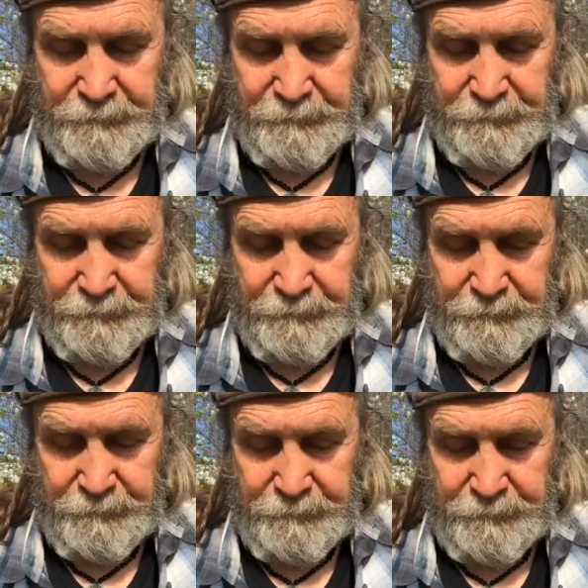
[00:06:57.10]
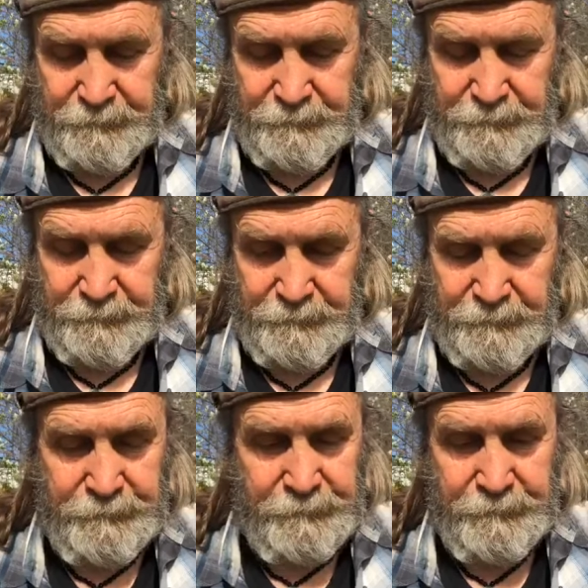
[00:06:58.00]

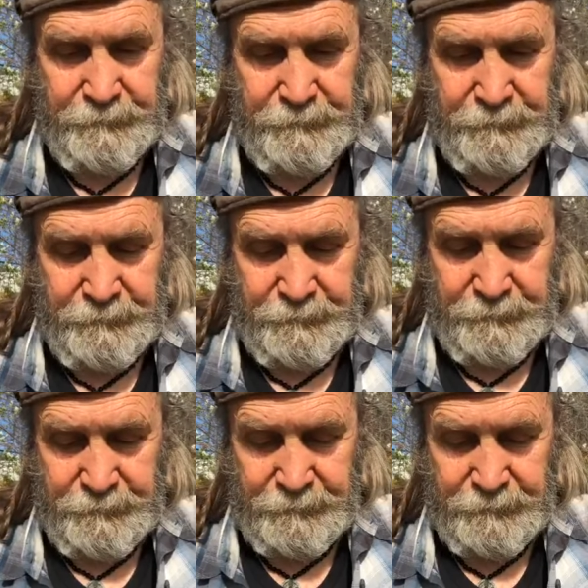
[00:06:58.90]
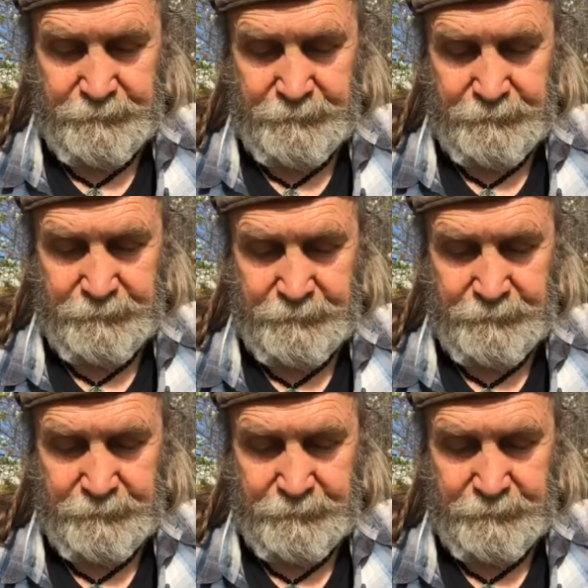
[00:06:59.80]
(silence)